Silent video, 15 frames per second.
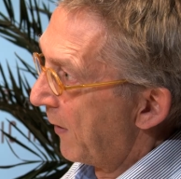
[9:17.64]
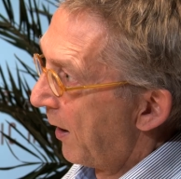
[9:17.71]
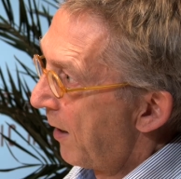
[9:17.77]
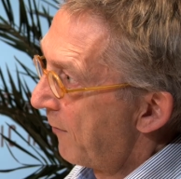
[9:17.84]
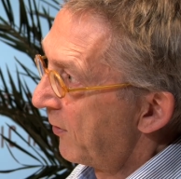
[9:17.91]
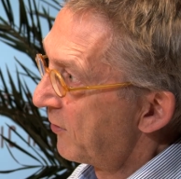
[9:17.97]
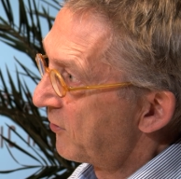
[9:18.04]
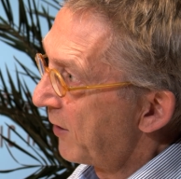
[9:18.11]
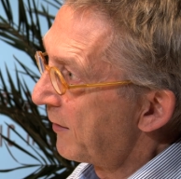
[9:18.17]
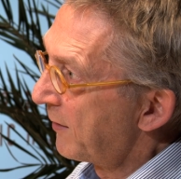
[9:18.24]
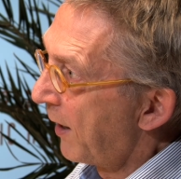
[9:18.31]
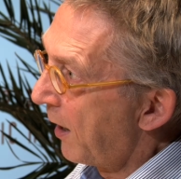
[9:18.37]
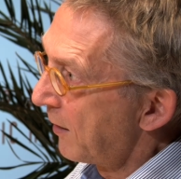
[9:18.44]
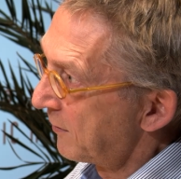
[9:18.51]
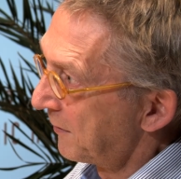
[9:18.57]
Having
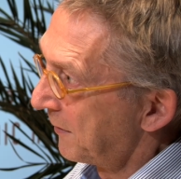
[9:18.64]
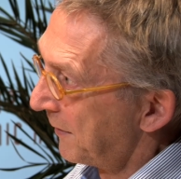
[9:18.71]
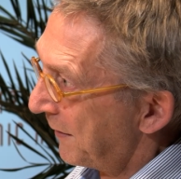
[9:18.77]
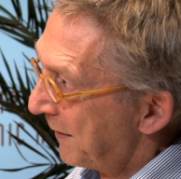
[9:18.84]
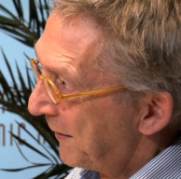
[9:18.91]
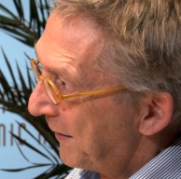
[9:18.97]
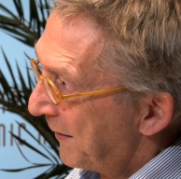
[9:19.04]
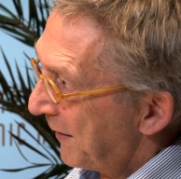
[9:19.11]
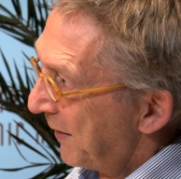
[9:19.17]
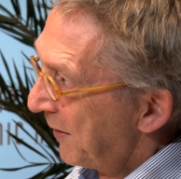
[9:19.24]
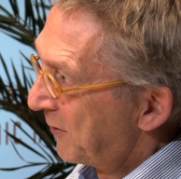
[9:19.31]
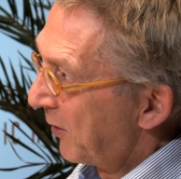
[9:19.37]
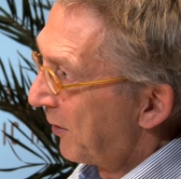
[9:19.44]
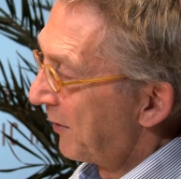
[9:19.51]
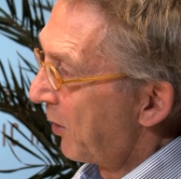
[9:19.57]
said that,
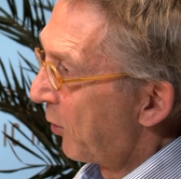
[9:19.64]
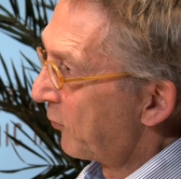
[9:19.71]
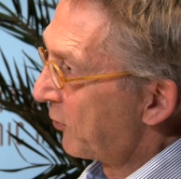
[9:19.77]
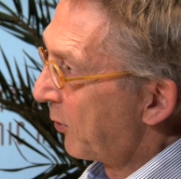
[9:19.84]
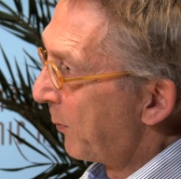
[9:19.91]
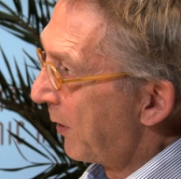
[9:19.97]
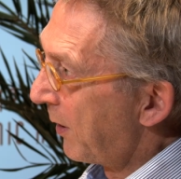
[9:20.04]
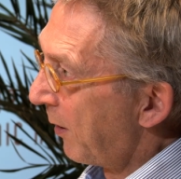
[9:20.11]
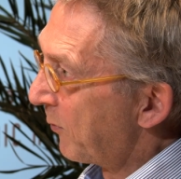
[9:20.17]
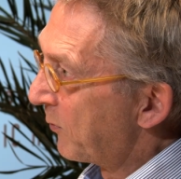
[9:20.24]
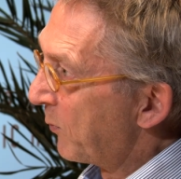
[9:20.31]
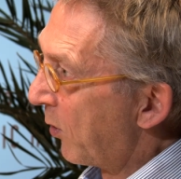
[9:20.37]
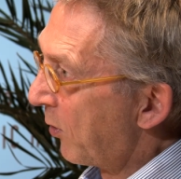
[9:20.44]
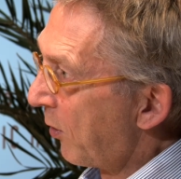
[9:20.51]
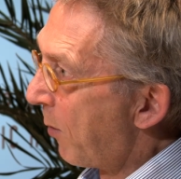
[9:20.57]
it also
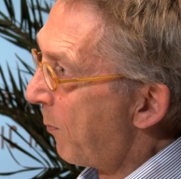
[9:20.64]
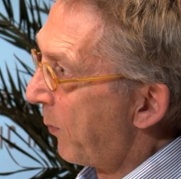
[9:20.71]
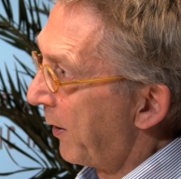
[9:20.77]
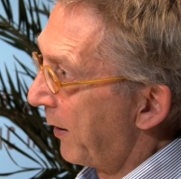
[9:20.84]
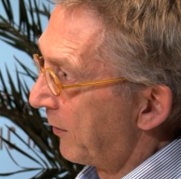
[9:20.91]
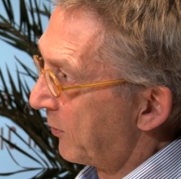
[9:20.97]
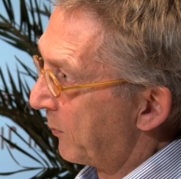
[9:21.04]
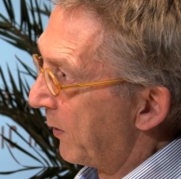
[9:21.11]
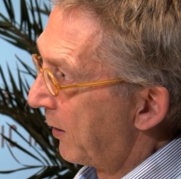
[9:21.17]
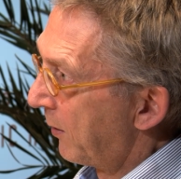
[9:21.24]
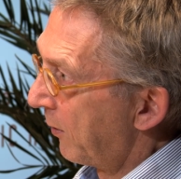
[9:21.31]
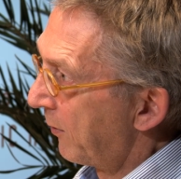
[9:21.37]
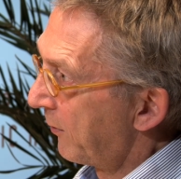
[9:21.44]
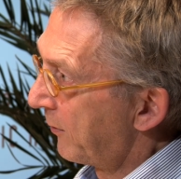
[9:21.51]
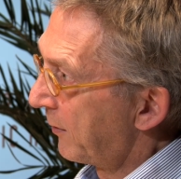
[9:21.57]
becomes more complex
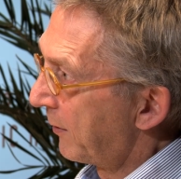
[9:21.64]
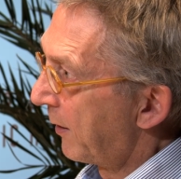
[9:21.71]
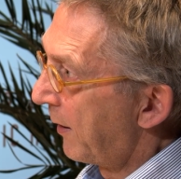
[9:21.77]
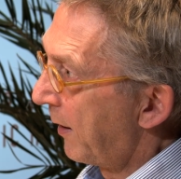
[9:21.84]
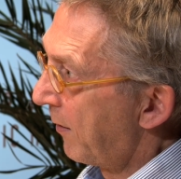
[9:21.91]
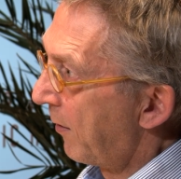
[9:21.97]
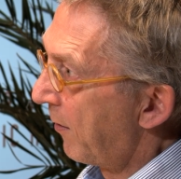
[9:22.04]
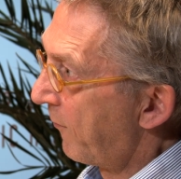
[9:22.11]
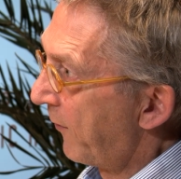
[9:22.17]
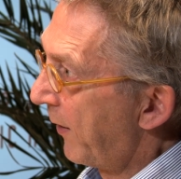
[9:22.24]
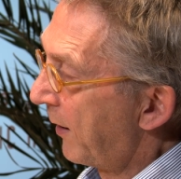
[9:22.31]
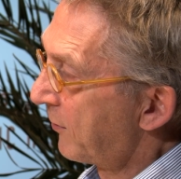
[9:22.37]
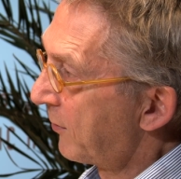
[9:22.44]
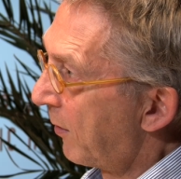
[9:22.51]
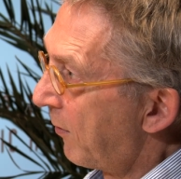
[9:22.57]
because
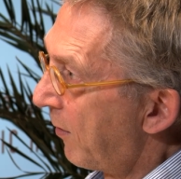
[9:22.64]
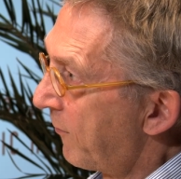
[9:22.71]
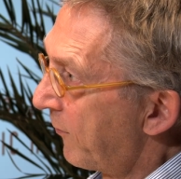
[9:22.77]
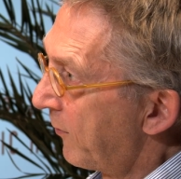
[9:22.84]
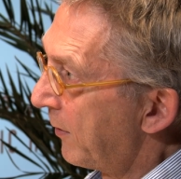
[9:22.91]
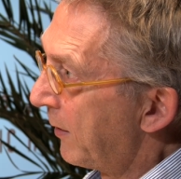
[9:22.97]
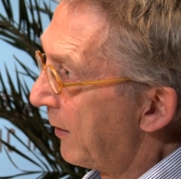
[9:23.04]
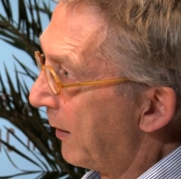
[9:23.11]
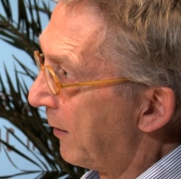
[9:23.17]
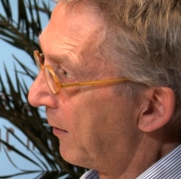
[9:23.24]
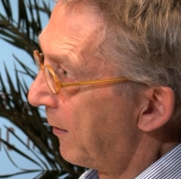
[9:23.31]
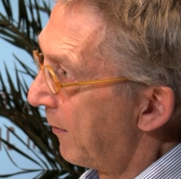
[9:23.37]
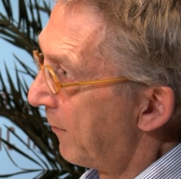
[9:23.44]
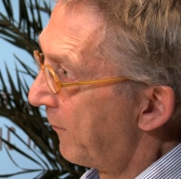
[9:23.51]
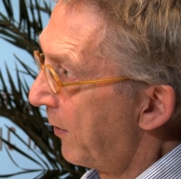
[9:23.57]
effects are often
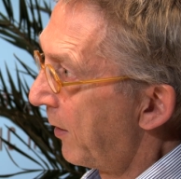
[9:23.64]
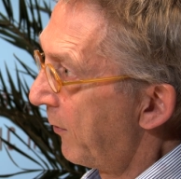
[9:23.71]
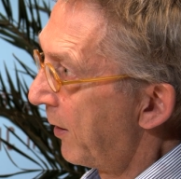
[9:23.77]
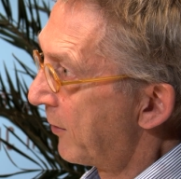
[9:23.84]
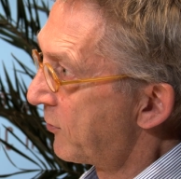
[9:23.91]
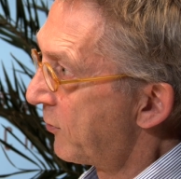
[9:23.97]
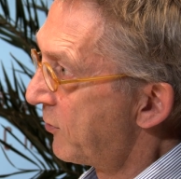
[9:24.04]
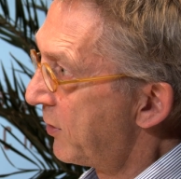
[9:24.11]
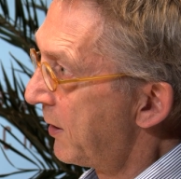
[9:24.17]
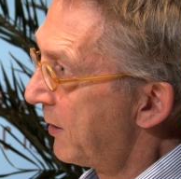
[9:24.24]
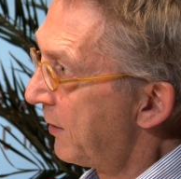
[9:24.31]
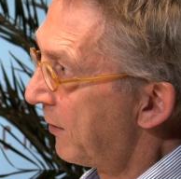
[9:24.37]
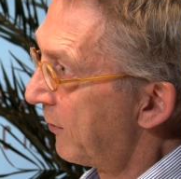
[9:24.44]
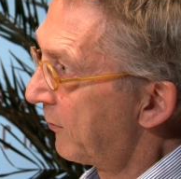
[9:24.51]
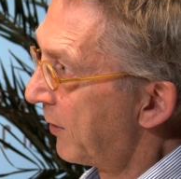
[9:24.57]
very
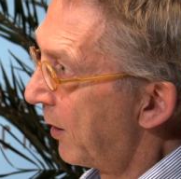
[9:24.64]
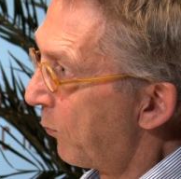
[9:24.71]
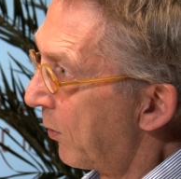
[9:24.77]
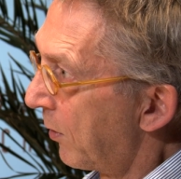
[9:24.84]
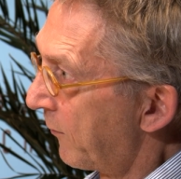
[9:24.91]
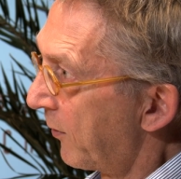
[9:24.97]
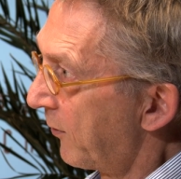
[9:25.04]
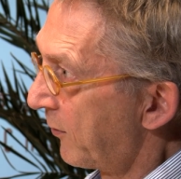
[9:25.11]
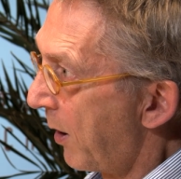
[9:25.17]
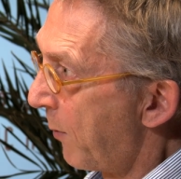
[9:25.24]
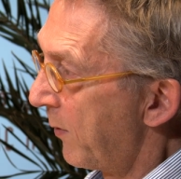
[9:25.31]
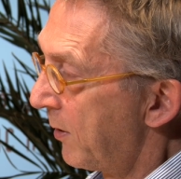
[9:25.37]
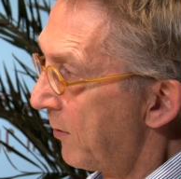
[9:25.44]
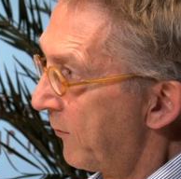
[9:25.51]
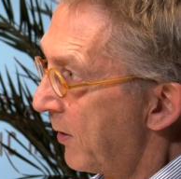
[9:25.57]
heterogeneous. They work for
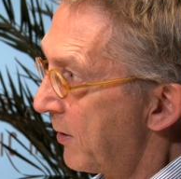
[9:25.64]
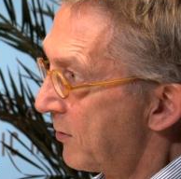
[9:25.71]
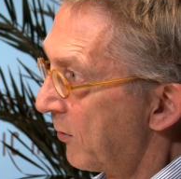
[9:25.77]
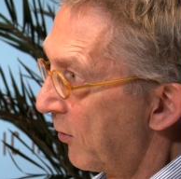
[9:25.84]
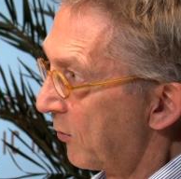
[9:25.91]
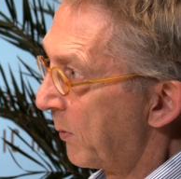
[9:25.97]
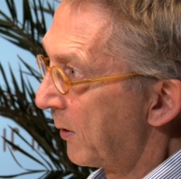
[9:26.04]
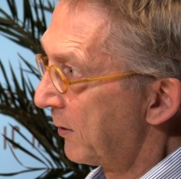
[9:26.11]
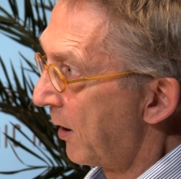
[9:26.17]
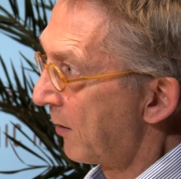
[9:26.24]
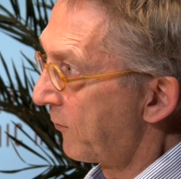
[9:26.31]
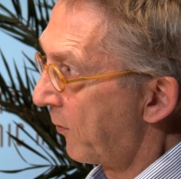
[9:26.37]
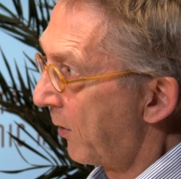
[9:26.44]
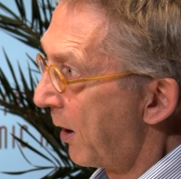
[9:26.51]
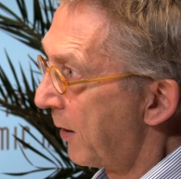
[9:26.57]
some individuals but not for